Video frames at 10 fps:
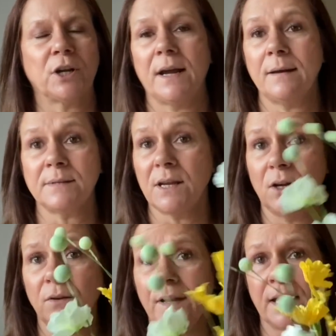I absolutely
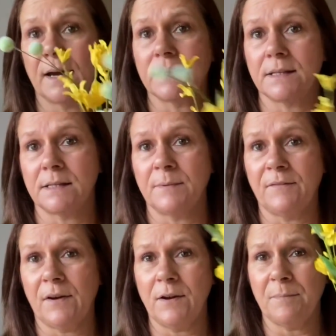love it, guys. It's my
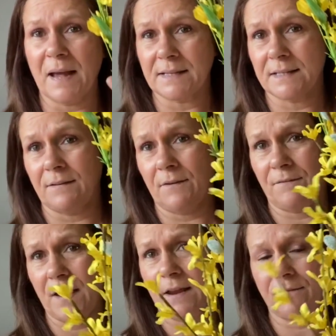very best ever
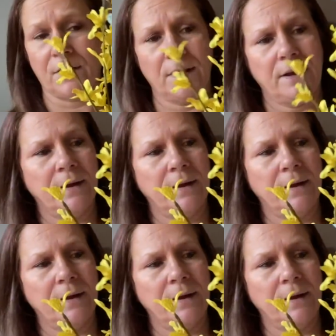favourite.